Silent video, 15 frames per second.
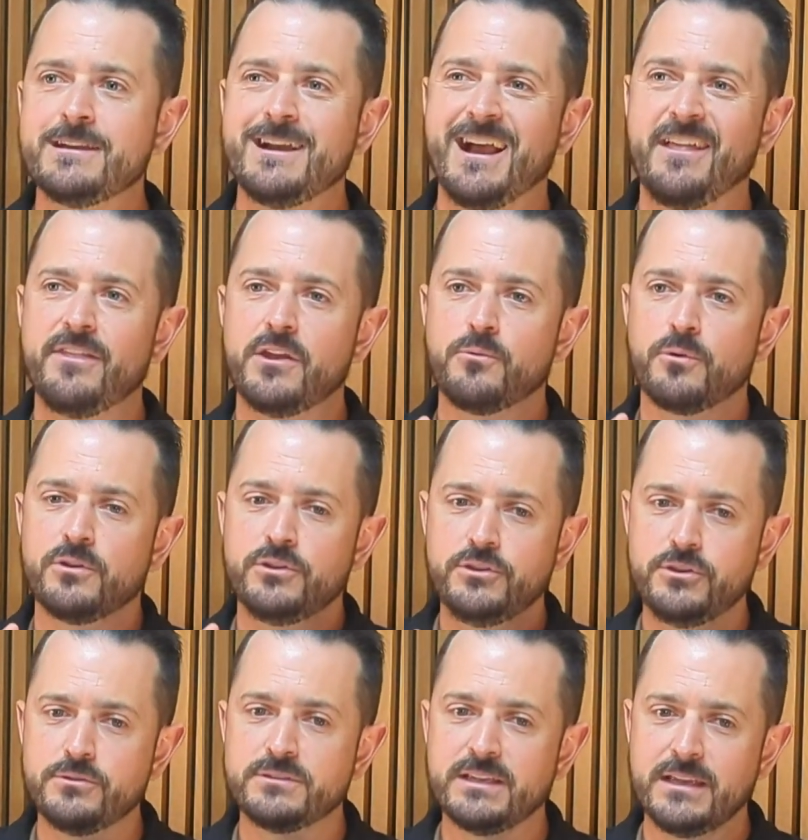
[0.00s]
And then we're
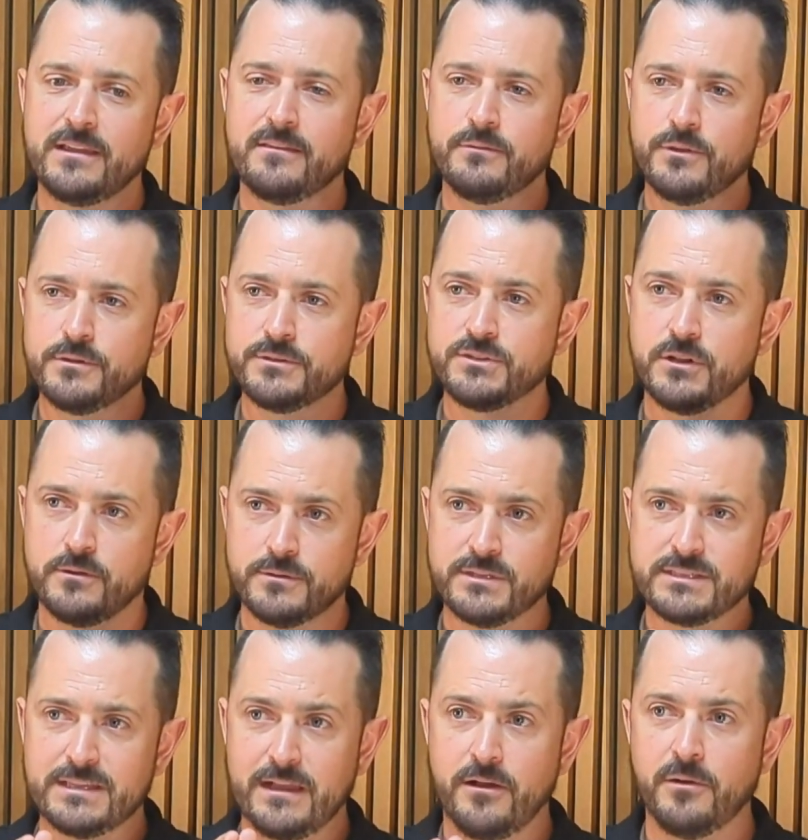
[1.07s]
using those zones
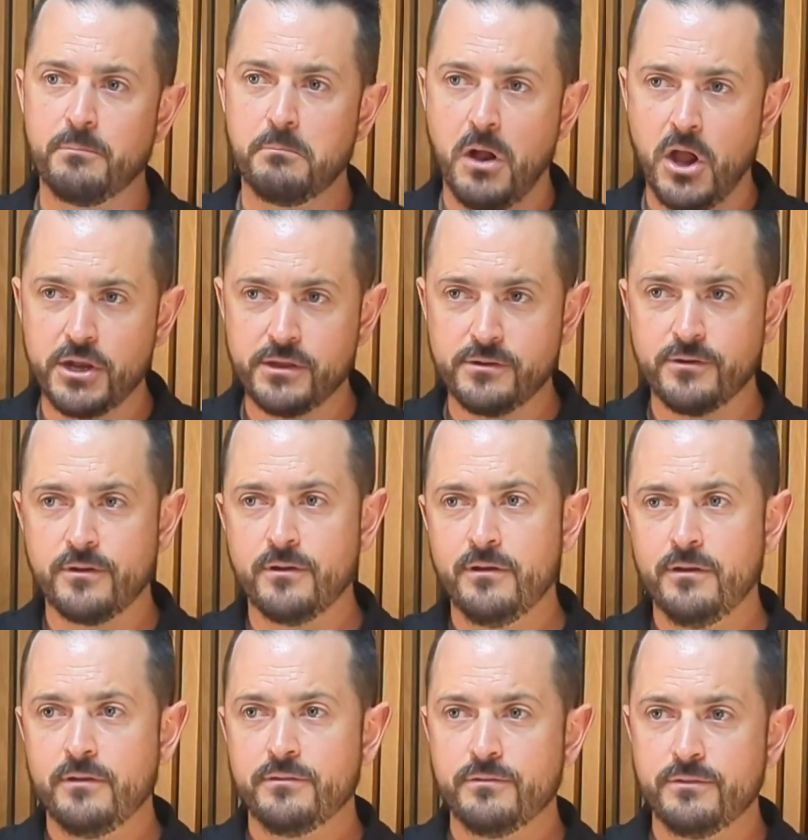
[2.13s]
to help monitor
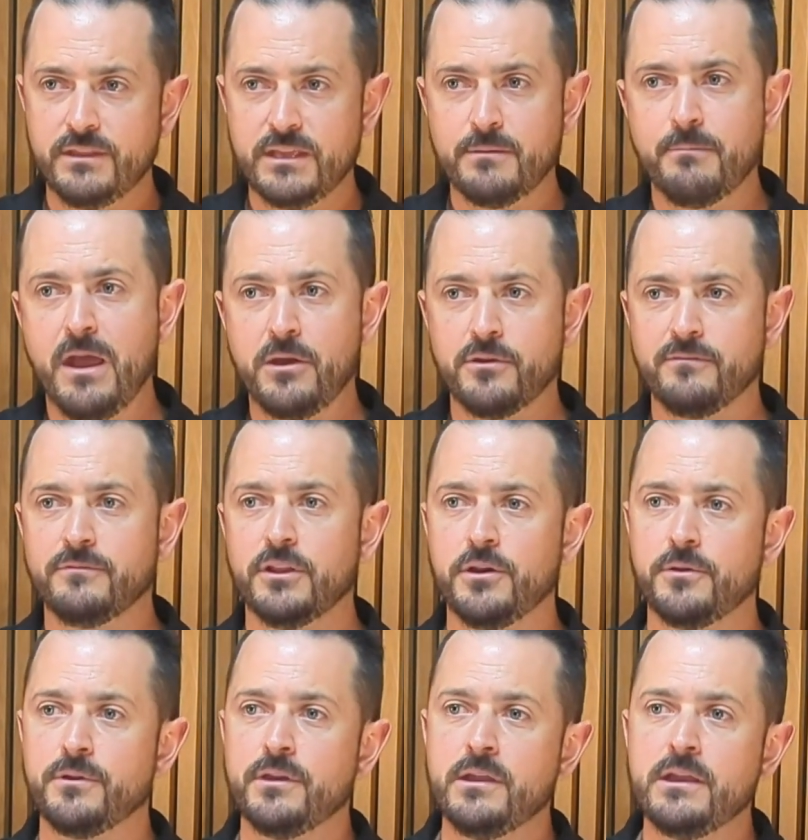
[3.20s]
the amount of
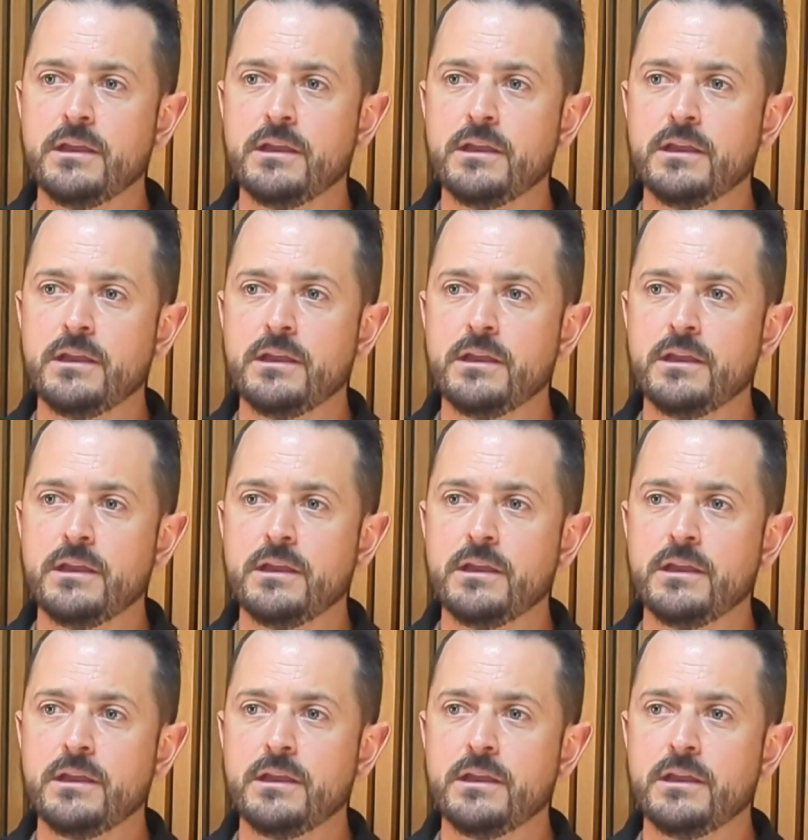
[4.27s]
load.